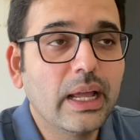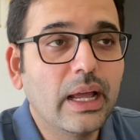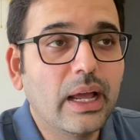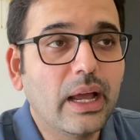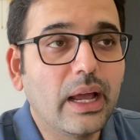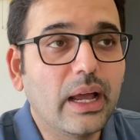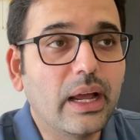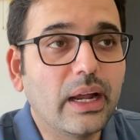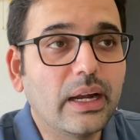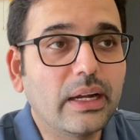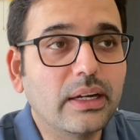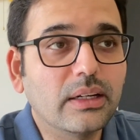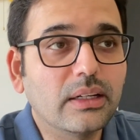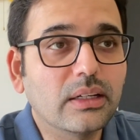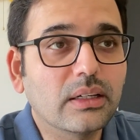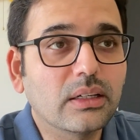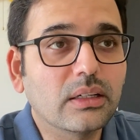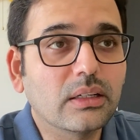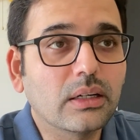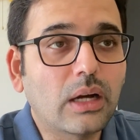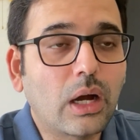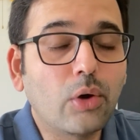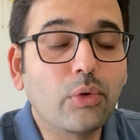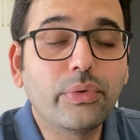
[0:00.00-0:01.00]
And
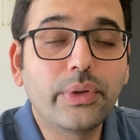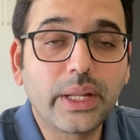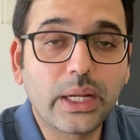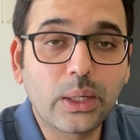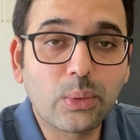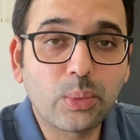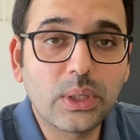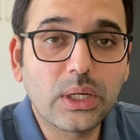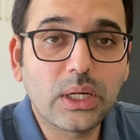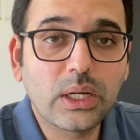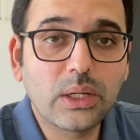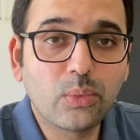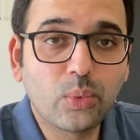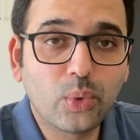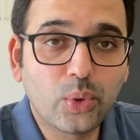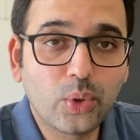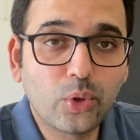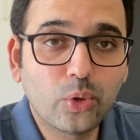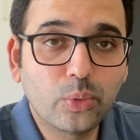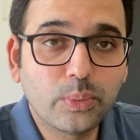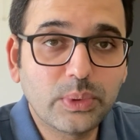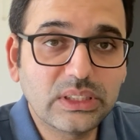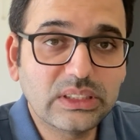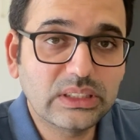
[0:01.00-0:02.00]
how frequently would
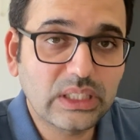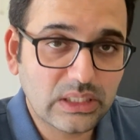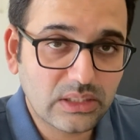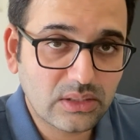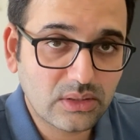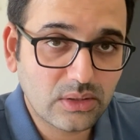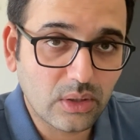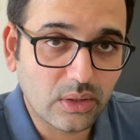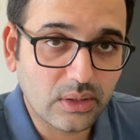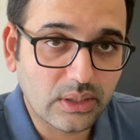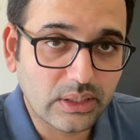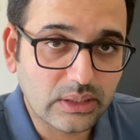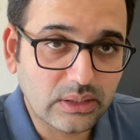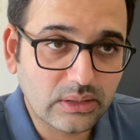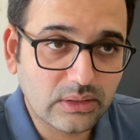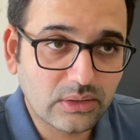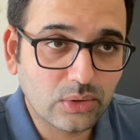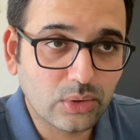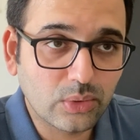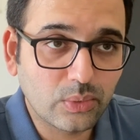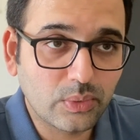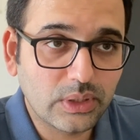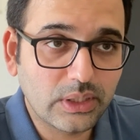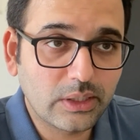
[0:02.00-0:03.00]
you be judged on it?
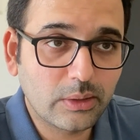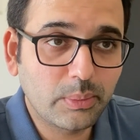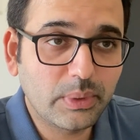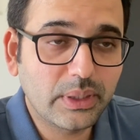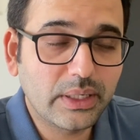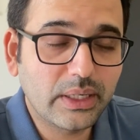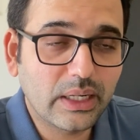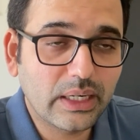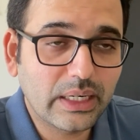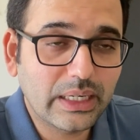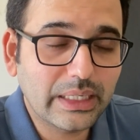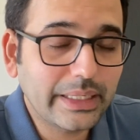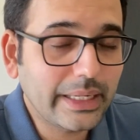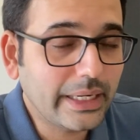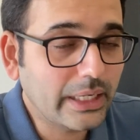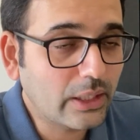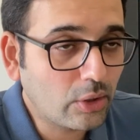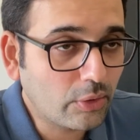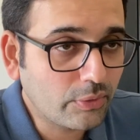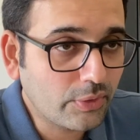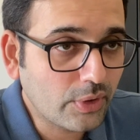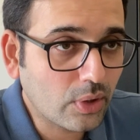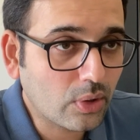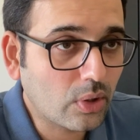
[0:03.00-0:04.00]
So will it be done at the end
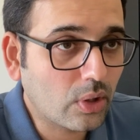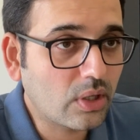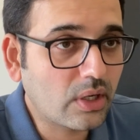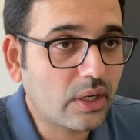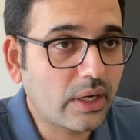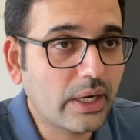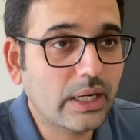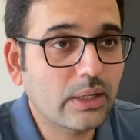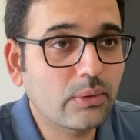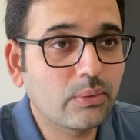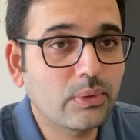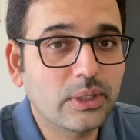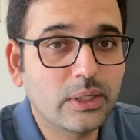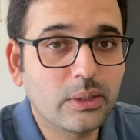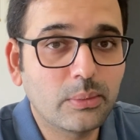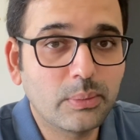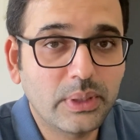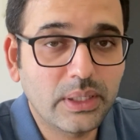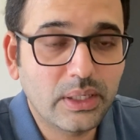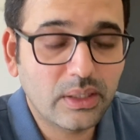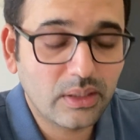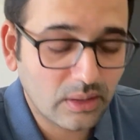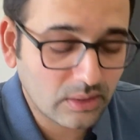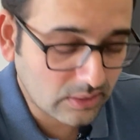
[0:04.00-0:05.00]
of your contract? Will it
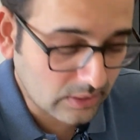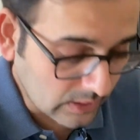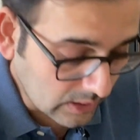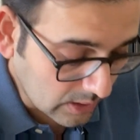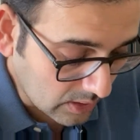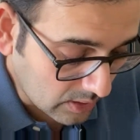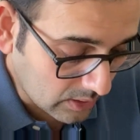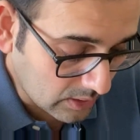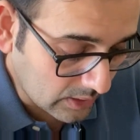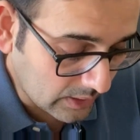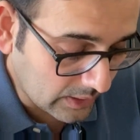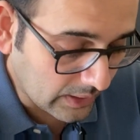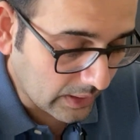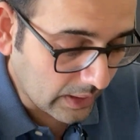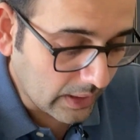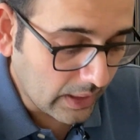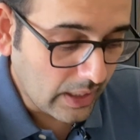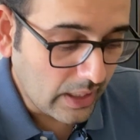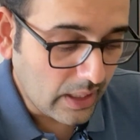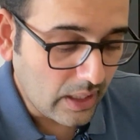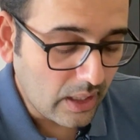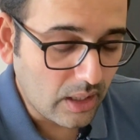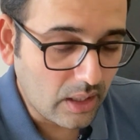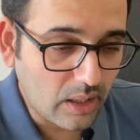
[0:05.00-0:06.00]
be done yearly?
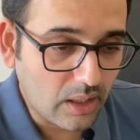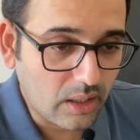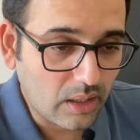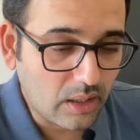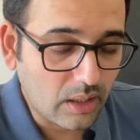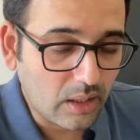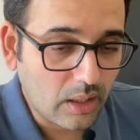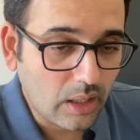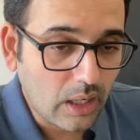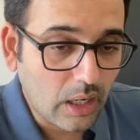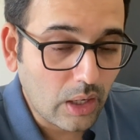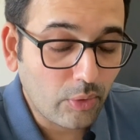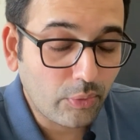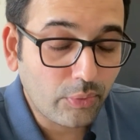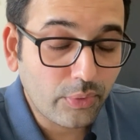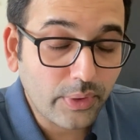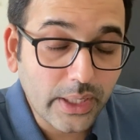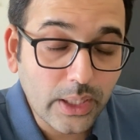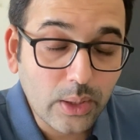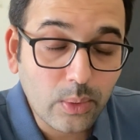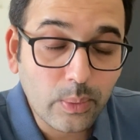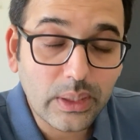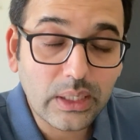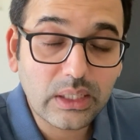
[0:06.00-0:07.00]
How
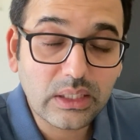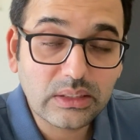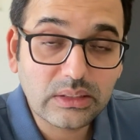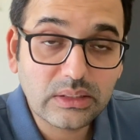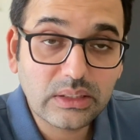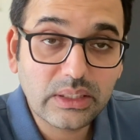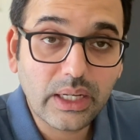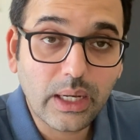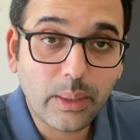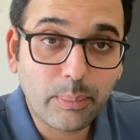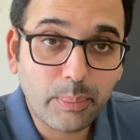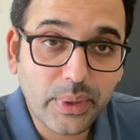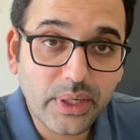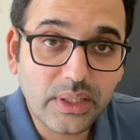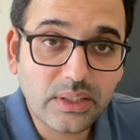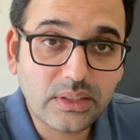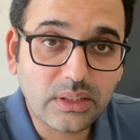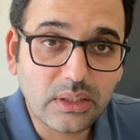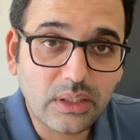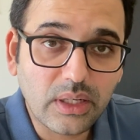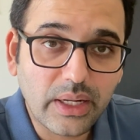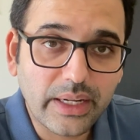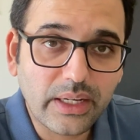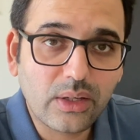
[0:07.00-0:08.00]
frequent is the
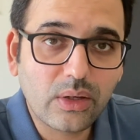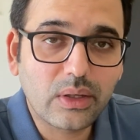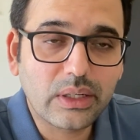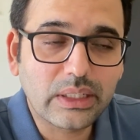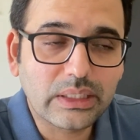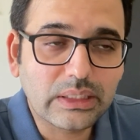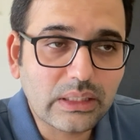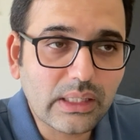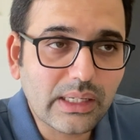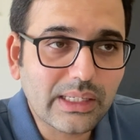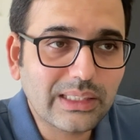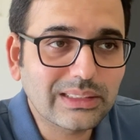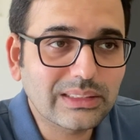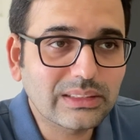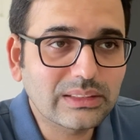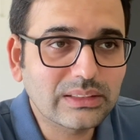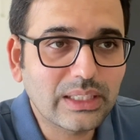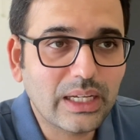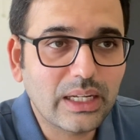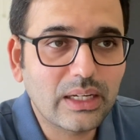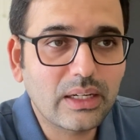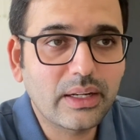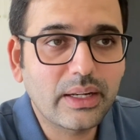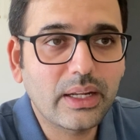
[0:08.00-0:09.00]
appraisal, like your increase in
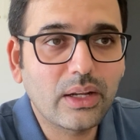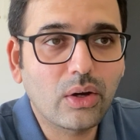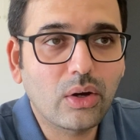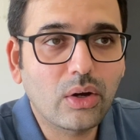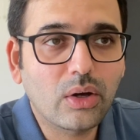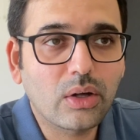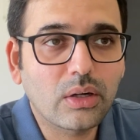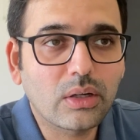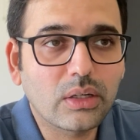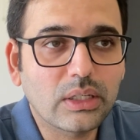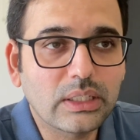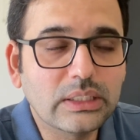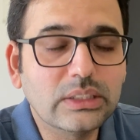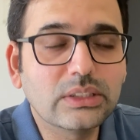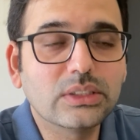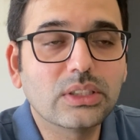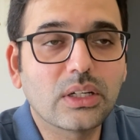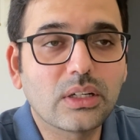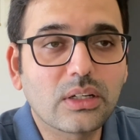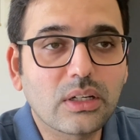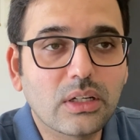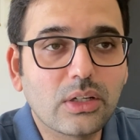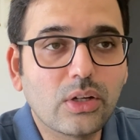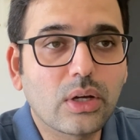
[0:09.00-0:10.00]
salary or in
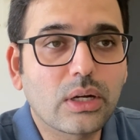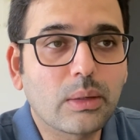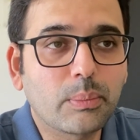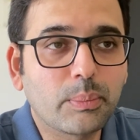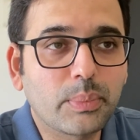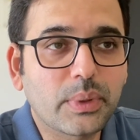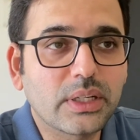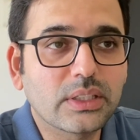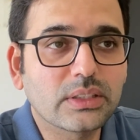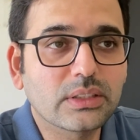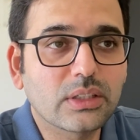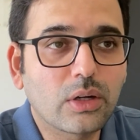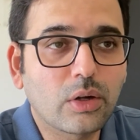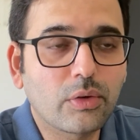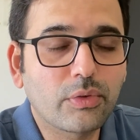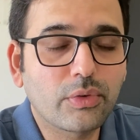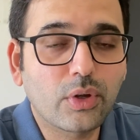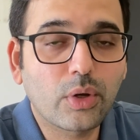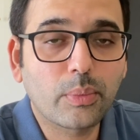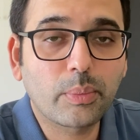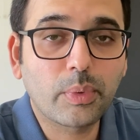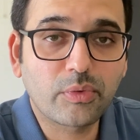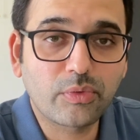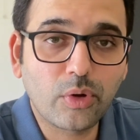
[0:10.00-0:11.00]
general your appraisal of
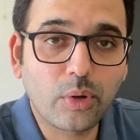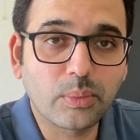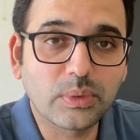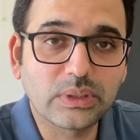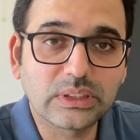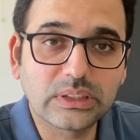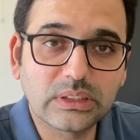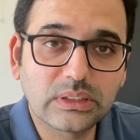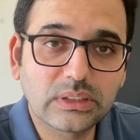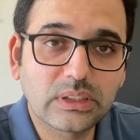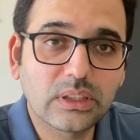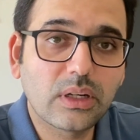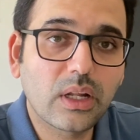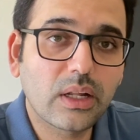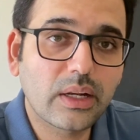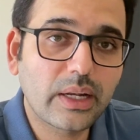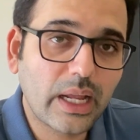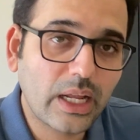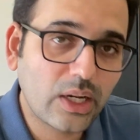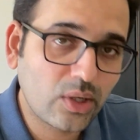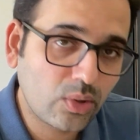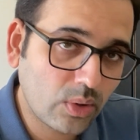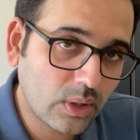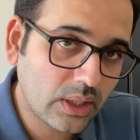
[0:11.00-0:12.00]
your performance? Is it done
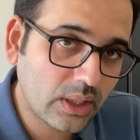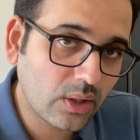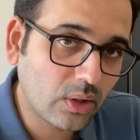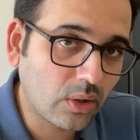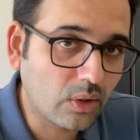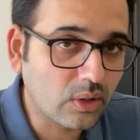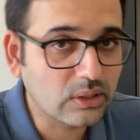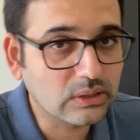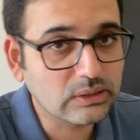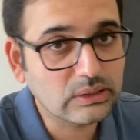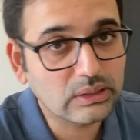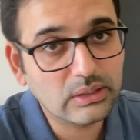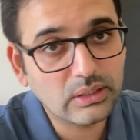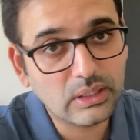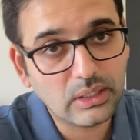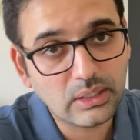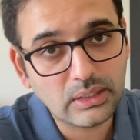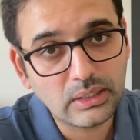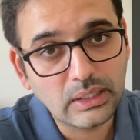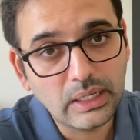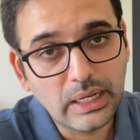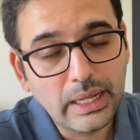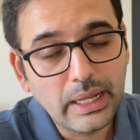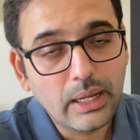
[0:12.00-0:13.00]
annually or is it
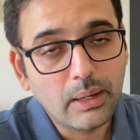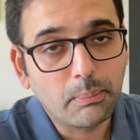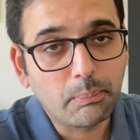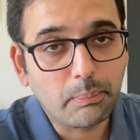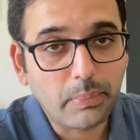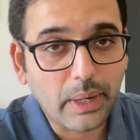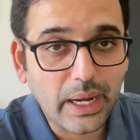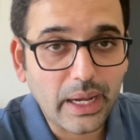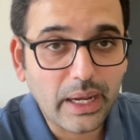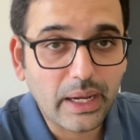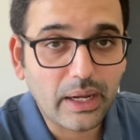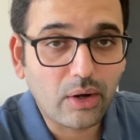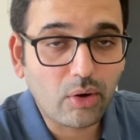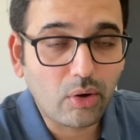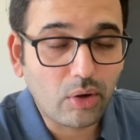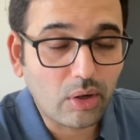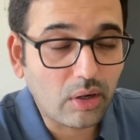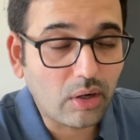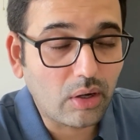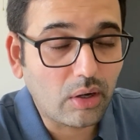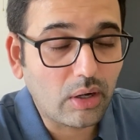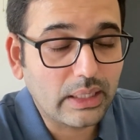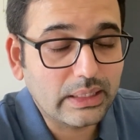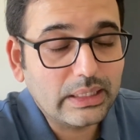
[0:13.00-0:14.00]
done by
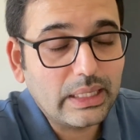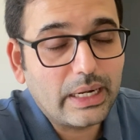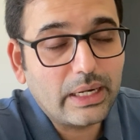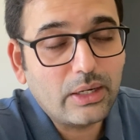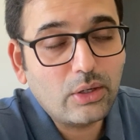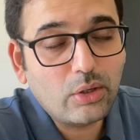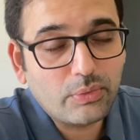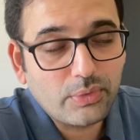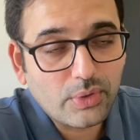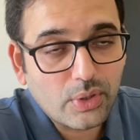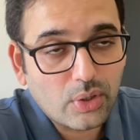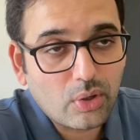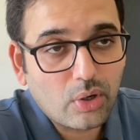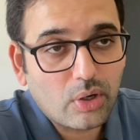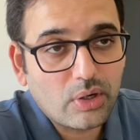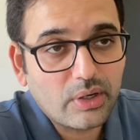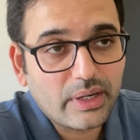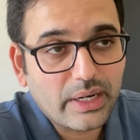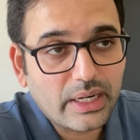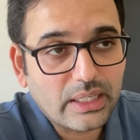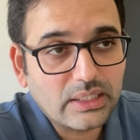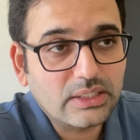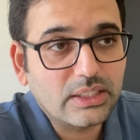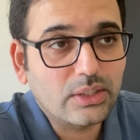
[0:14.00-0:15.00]
at the end of your
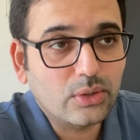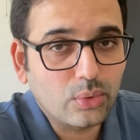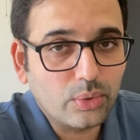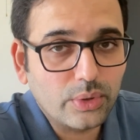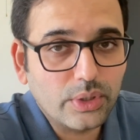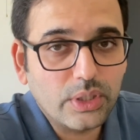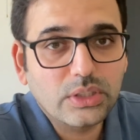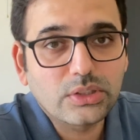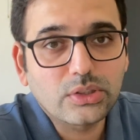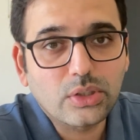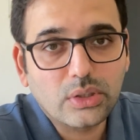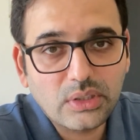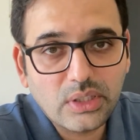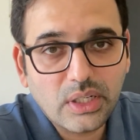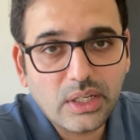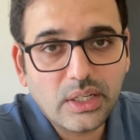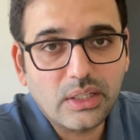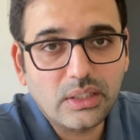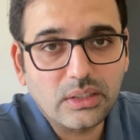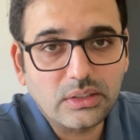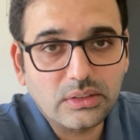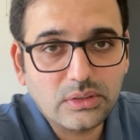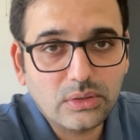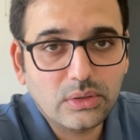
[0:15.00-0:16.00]
contract, say 2 years or 3
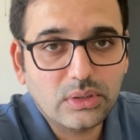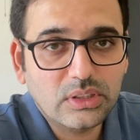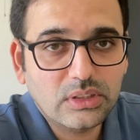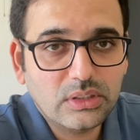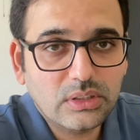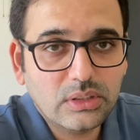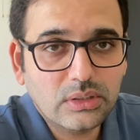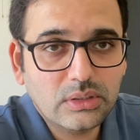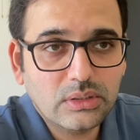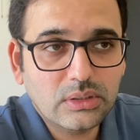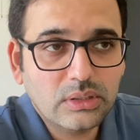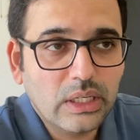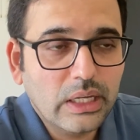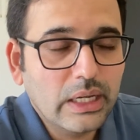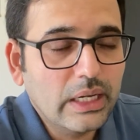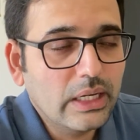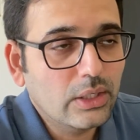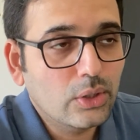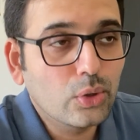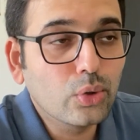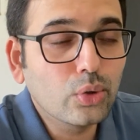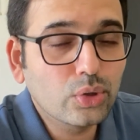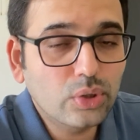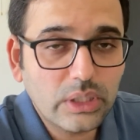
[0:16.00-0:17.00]
years? So this is
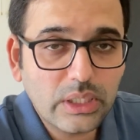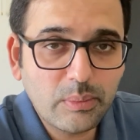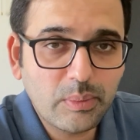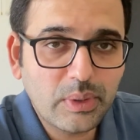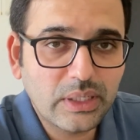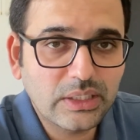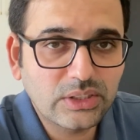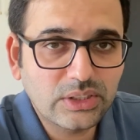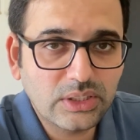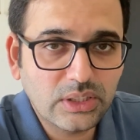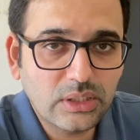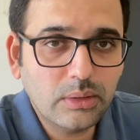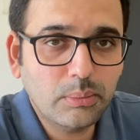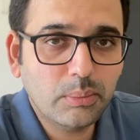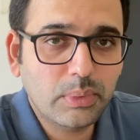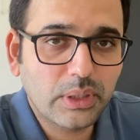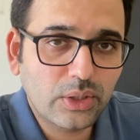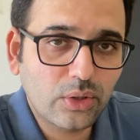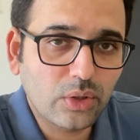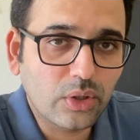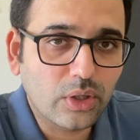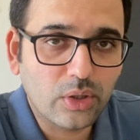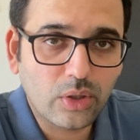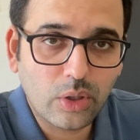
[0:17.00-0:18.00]
usually mentioned, but
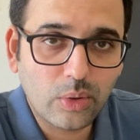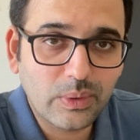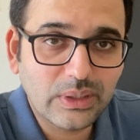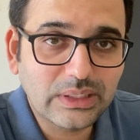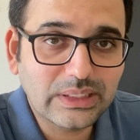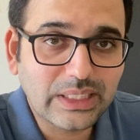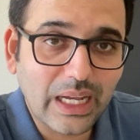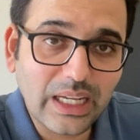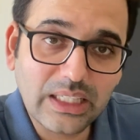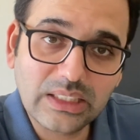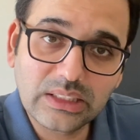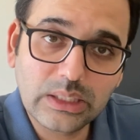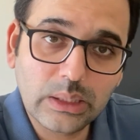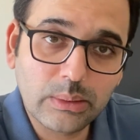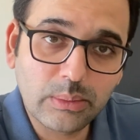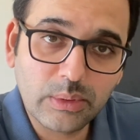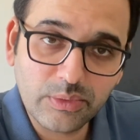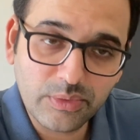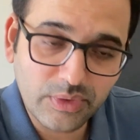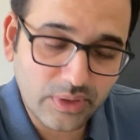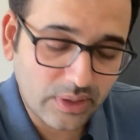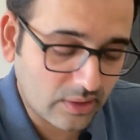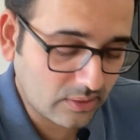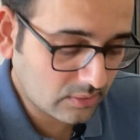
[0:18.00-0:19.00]
you can always ask them
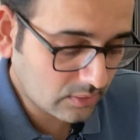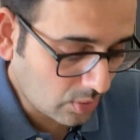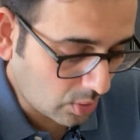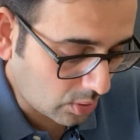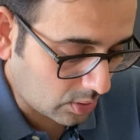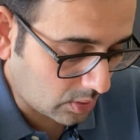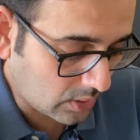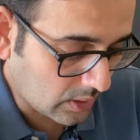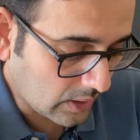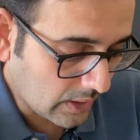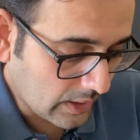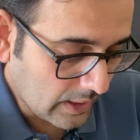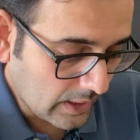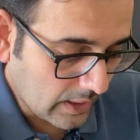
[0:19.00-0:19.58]
if it is not.